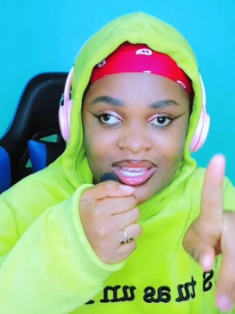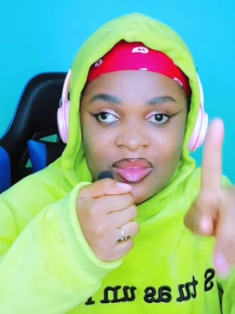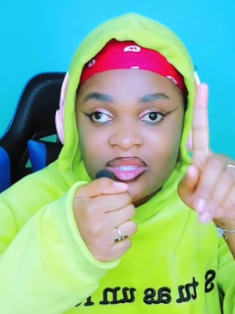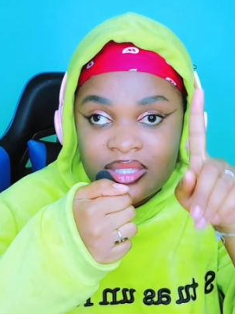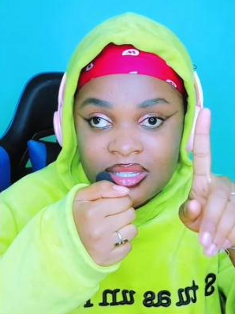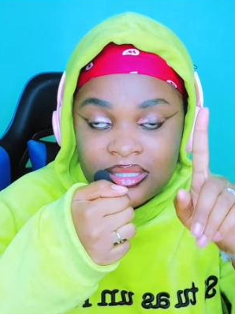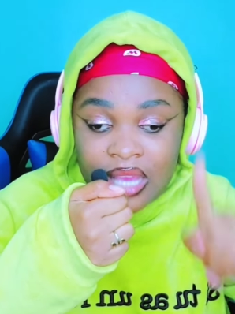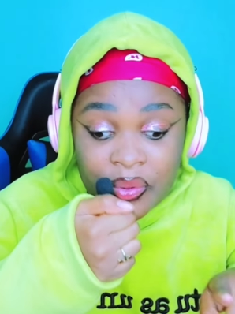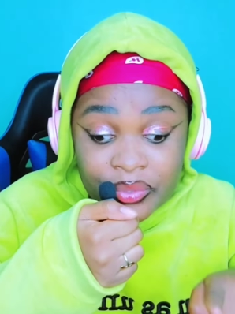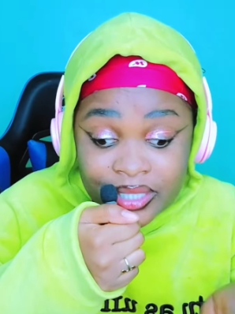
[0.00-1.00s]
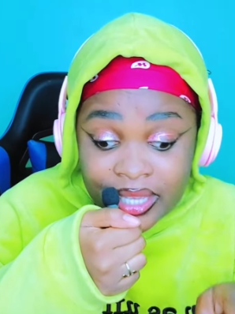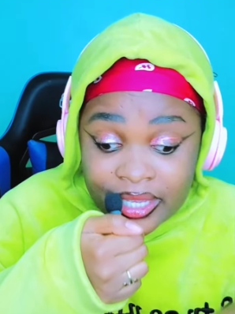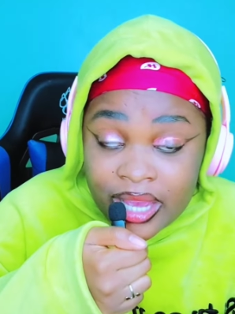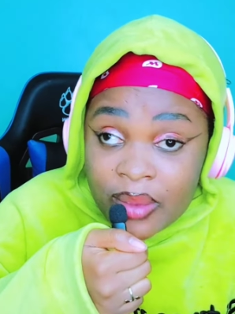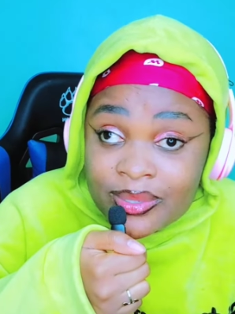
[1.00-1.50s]
I'm serious. I was
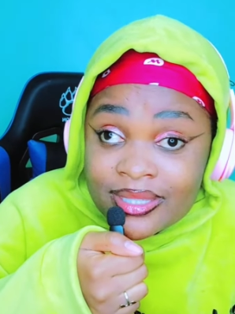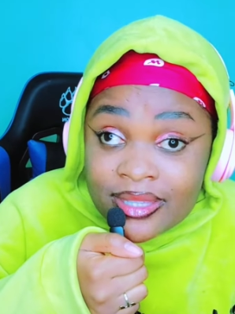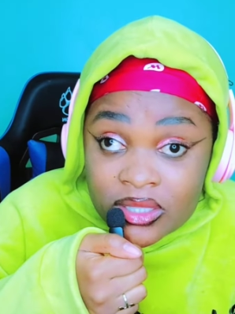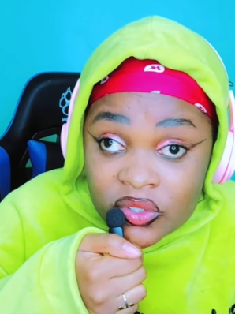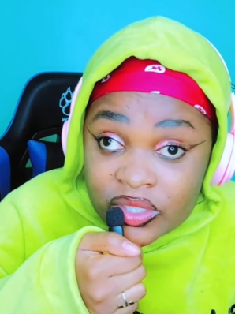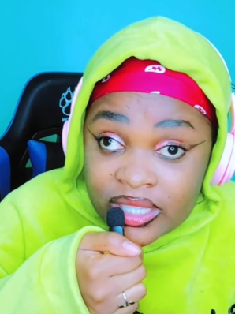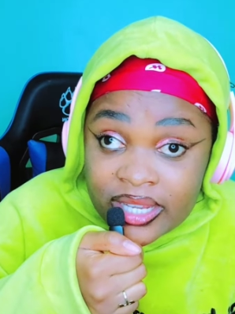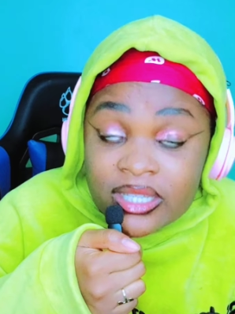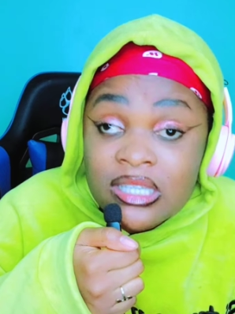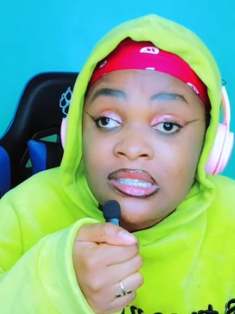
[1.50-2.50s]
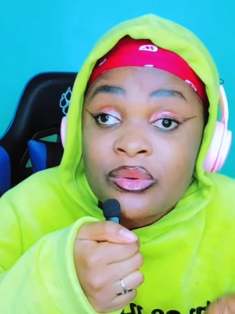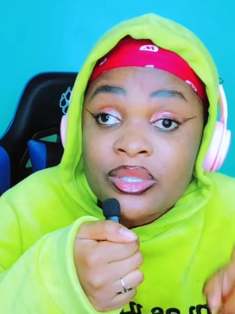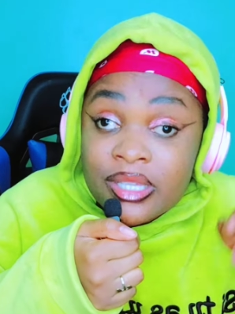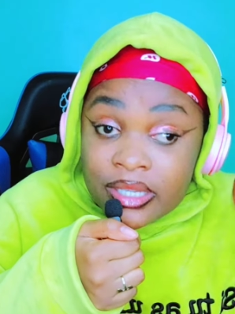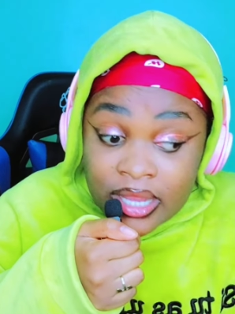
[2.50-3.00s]
here. I was in this crusade. It
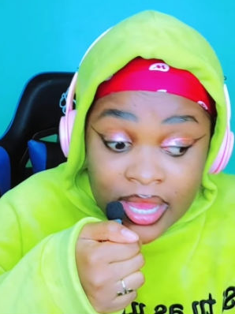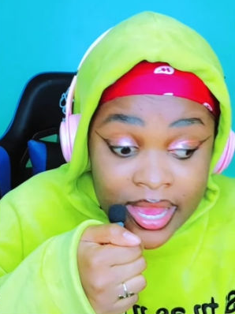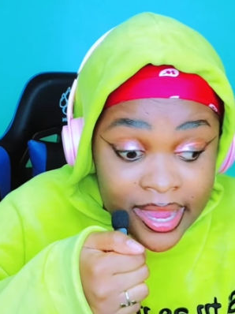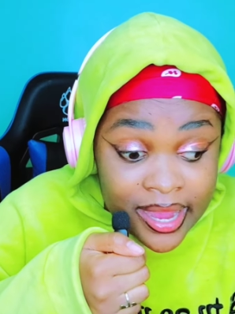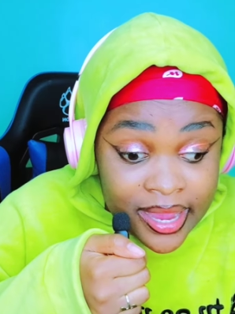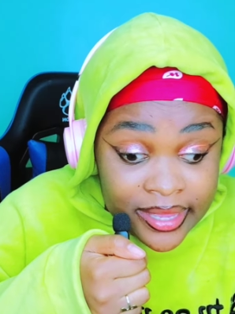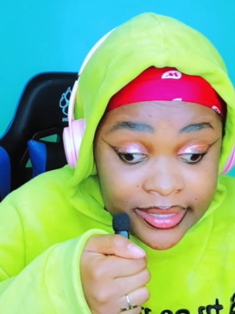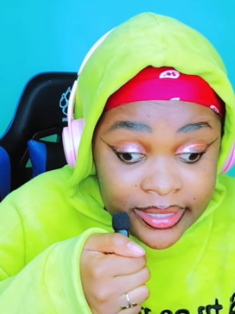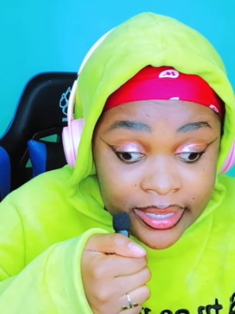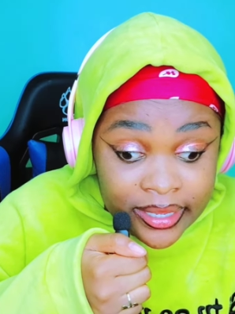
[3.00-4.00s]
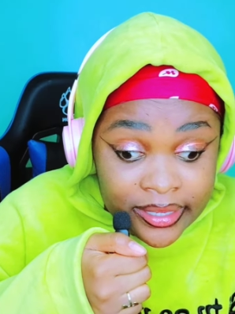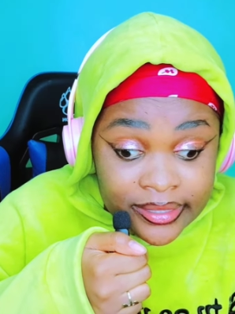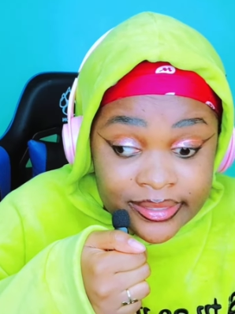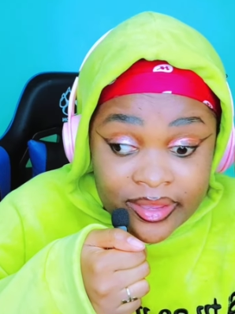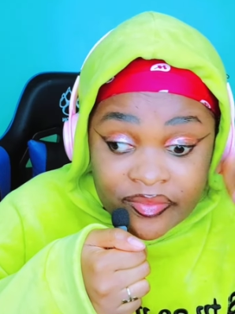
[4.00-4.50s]
was in the
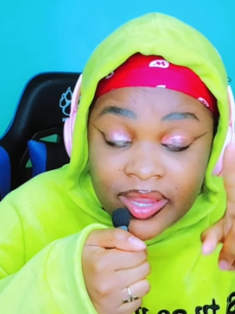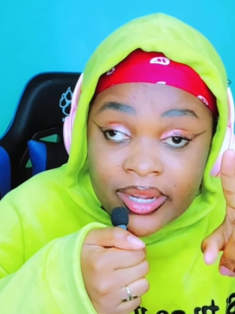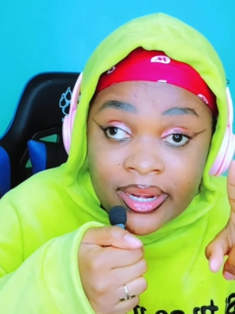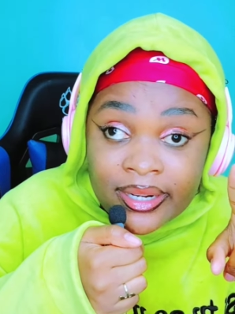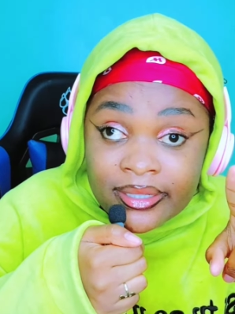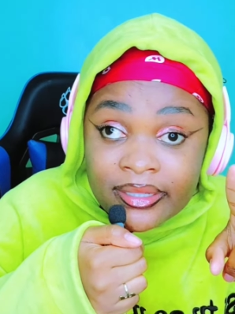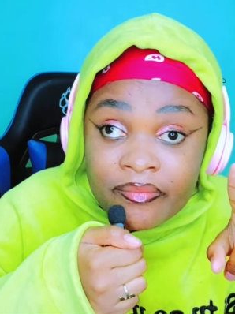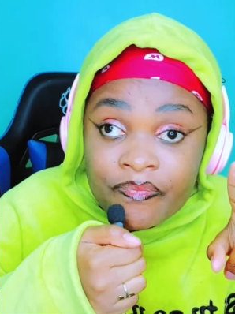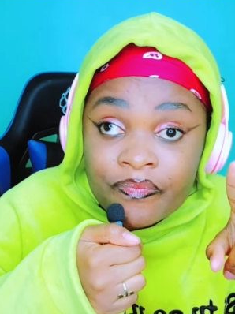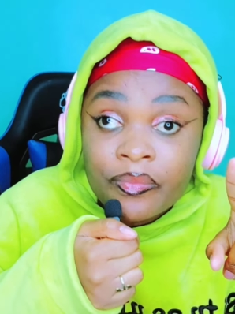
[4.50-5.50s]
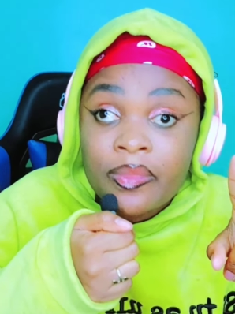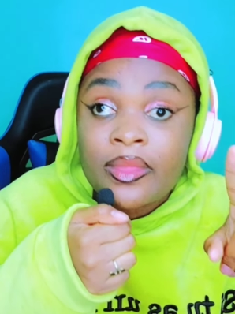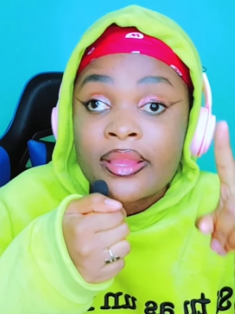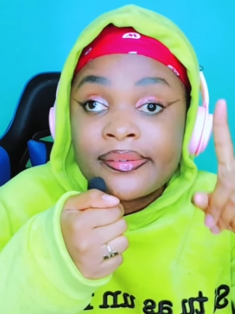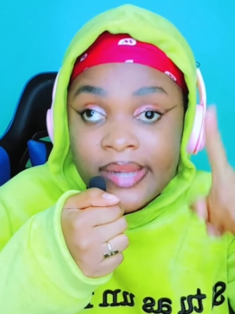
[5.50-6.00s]
Safari Rally
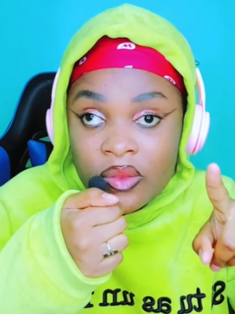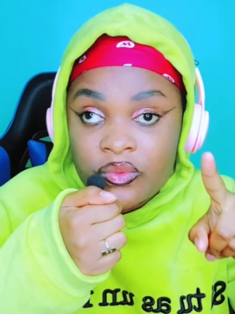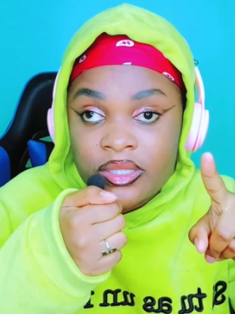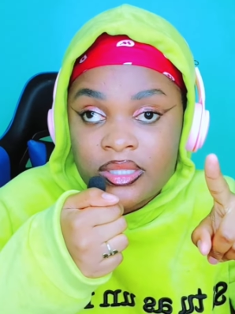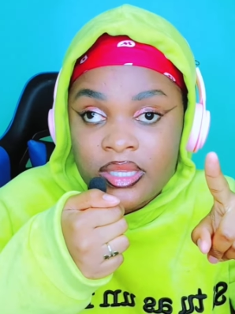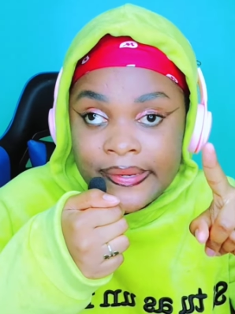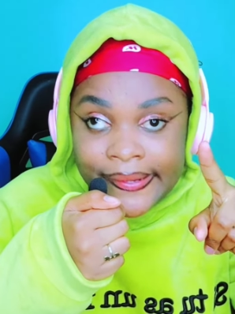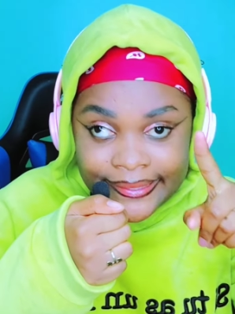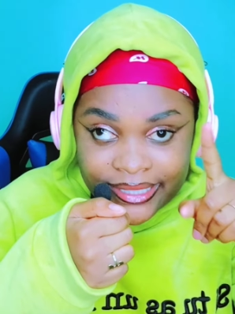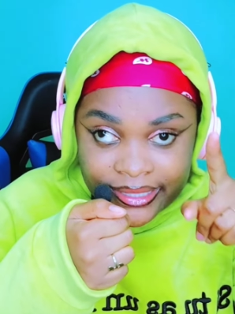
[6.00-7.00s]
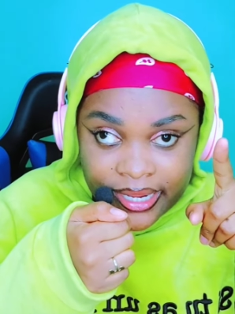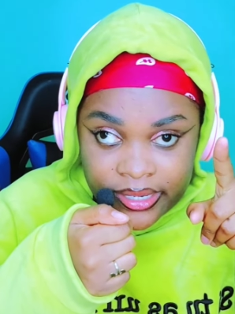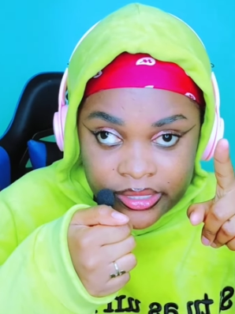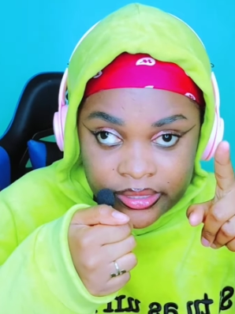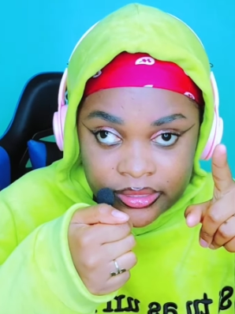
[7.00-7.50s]
grounds in
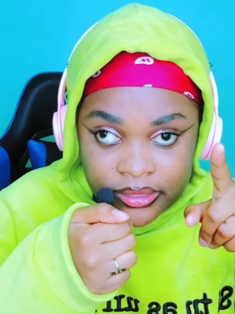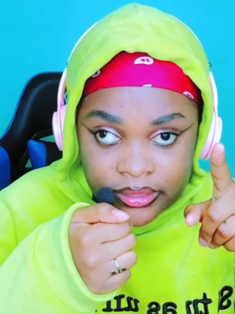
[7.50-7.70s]
Kasarani.